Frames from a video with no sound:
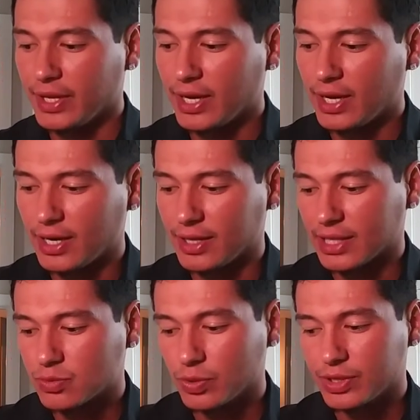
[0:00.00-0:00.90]
Uh,
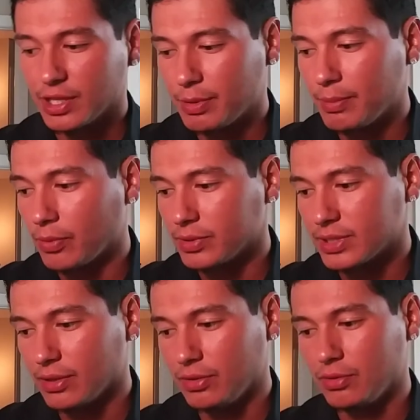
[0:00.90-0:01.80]
that's one thing people won't
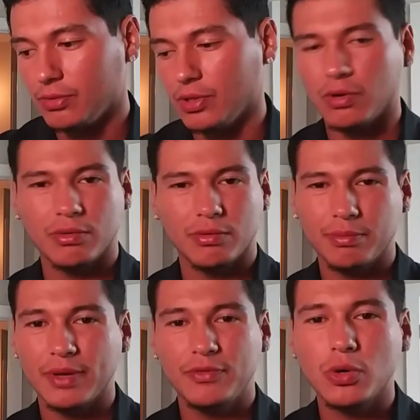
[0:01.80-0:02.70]
tell you. You know,
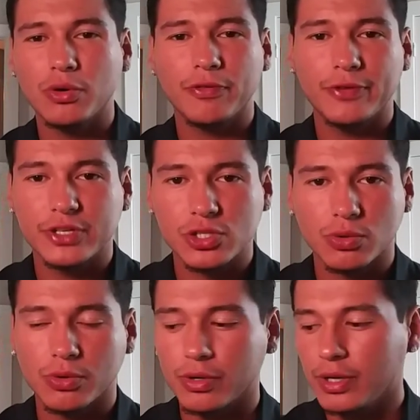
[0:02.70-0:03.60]
if you go to a fish
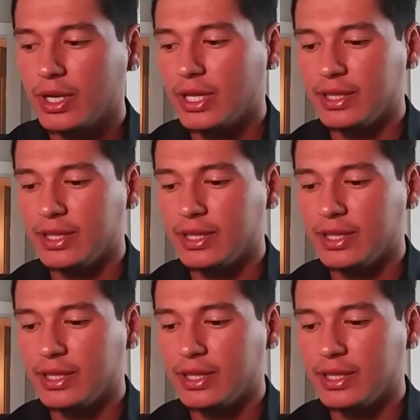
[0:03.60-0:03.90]
store,